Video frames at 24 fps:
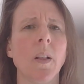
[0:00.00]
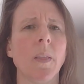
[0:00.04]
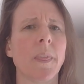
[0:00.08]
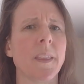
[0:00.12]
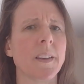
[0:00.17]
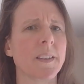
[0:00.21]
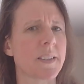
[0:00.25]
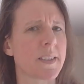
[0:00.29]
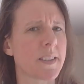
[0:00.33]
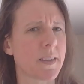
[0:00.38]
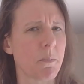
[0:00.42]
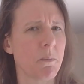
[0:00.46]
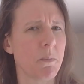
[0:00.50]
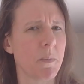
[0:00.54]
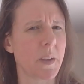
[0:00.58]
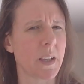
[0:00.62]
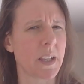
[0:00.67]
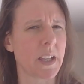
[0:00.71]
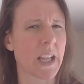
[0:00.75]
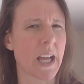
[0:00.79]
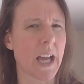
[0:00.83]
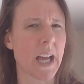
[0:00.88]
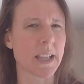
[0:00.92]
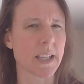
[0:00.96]
there's
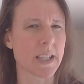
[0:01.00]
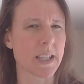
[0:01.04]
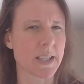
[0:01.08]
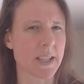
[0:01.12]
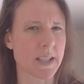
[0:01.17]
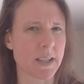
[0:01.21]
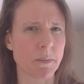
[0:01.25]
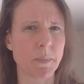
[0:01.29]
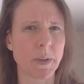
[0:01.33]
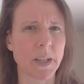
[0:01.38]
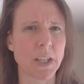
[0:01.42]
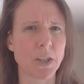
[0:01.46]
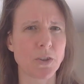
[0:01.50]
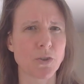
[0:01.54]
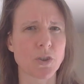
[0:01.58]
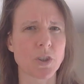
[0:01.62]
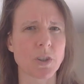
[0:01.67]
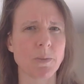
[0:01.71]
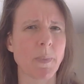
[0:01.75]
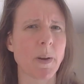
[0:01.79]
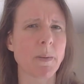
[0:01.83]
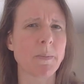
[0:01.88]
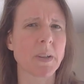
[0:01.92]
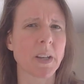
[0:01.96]
something there, there's something
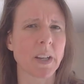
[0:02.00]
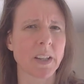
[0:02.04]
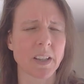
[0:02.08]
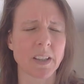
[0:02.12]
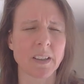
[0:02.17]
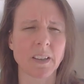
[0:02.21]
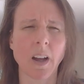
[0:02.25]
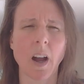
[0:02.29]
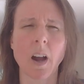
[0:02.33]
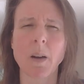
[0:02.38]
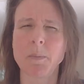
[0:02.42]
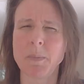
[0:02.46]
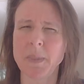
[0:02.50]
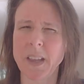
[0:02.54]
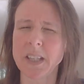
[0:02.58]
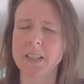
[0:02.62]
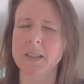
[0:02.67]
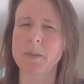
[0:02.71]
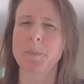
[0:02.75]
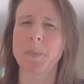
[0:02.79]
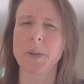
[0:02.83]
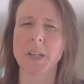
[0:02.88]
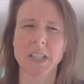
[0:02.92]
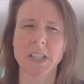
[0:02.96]
interesting, maybe I can,
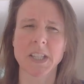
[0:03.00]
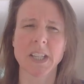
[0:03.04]
there's a bit of